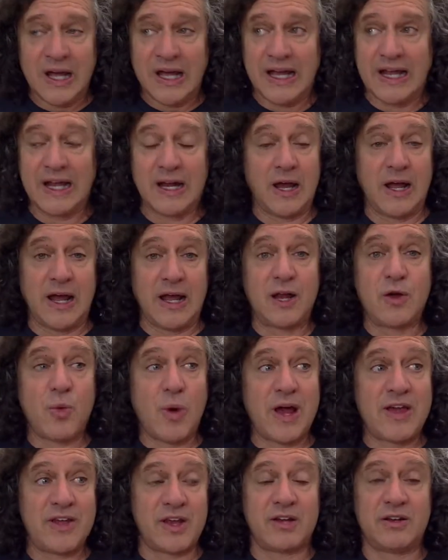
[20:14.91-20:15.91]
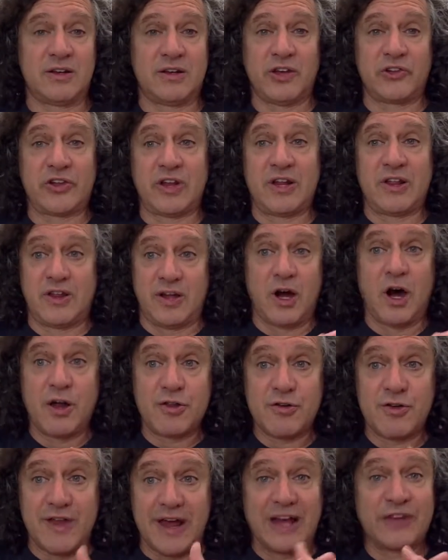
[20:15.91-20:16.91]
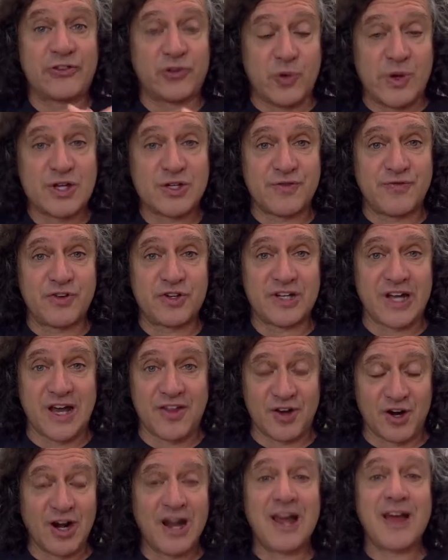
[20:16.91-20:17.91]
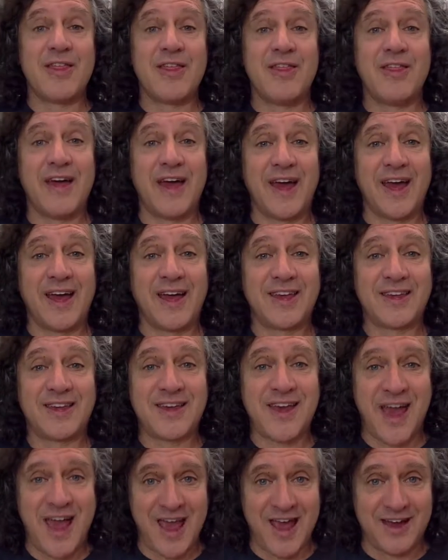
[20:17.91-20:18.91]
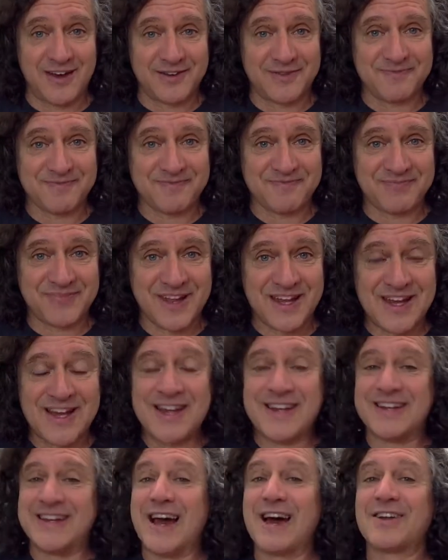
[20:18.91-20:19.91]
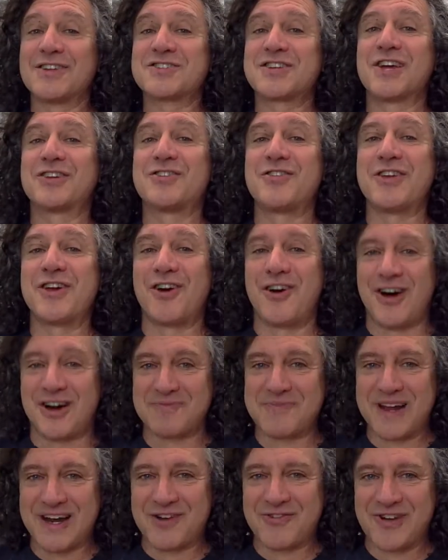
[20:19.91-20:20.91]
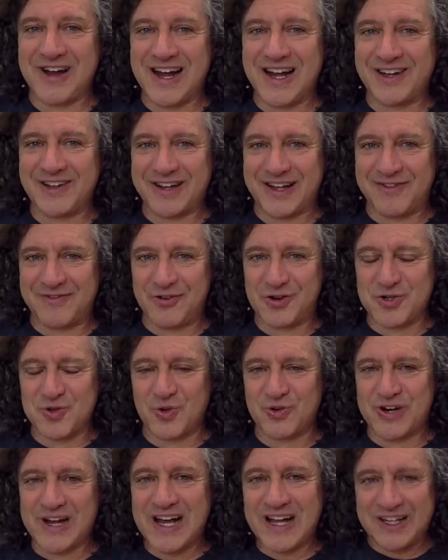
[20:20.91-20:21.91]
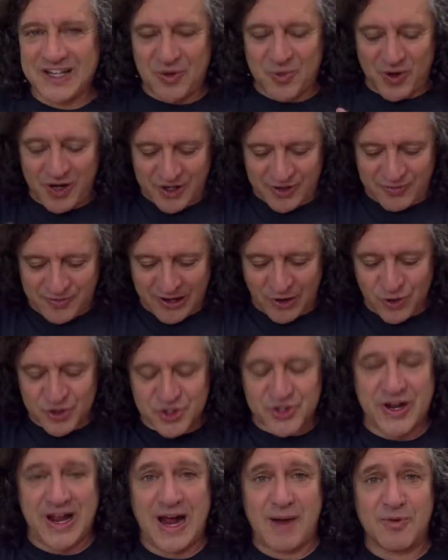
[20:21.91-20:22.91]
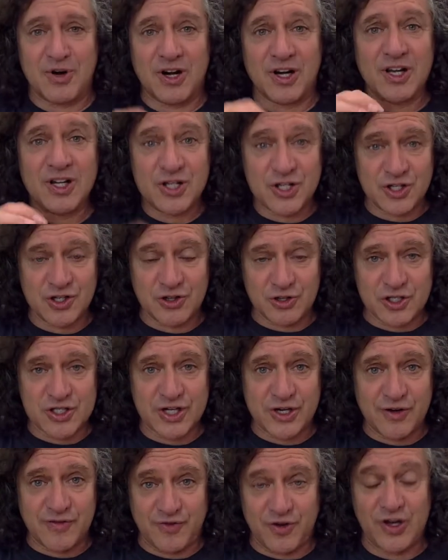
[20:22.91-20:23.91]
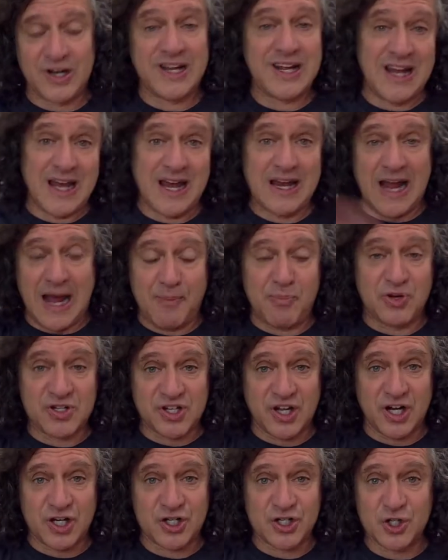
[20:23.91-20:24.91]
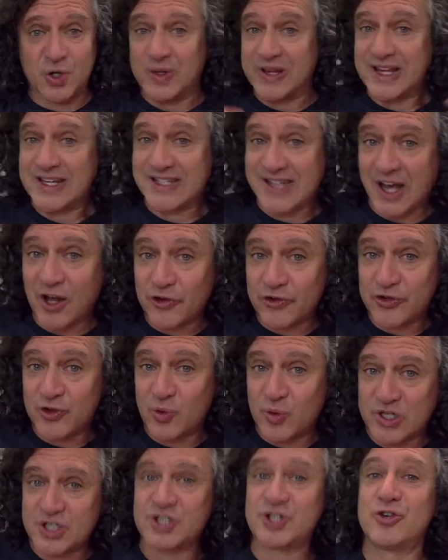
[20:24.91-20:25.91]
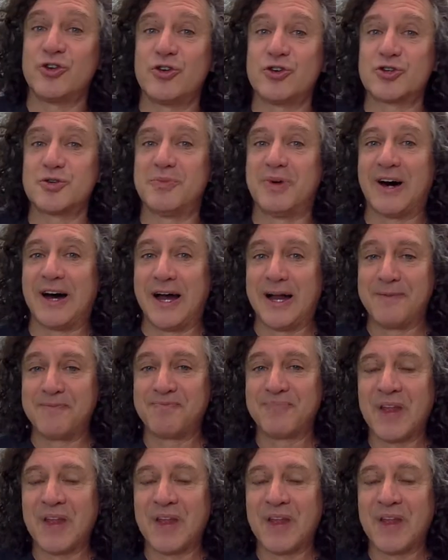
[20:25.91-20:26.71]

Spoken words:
in any way that does anything other than squeeze your foot together? They can't. Now let's get to the augmented reality and virtual reality, where you hold your camera, looks at your foot, and puts on a shoe, and then tells you which shoe you should buy.